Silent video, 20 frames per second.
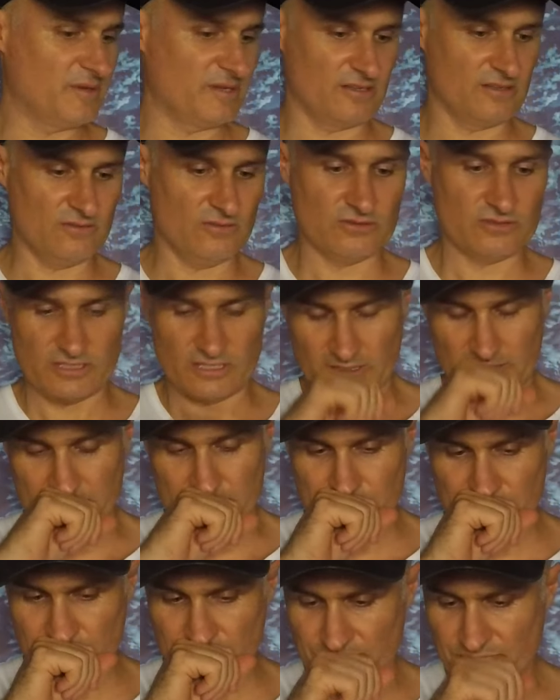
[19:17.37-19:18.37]
but
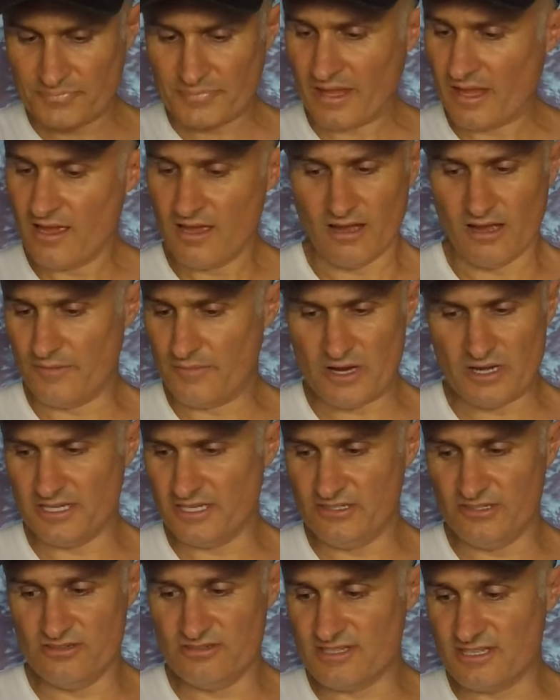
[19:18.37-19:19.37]
also I'm
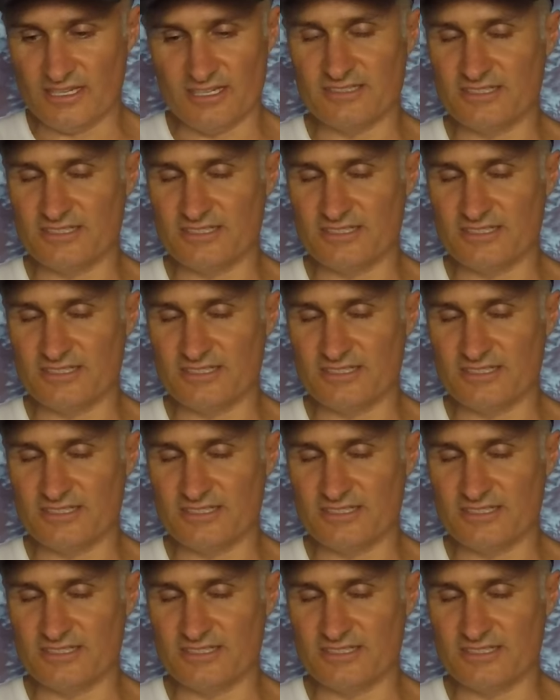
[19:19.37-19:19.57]
only using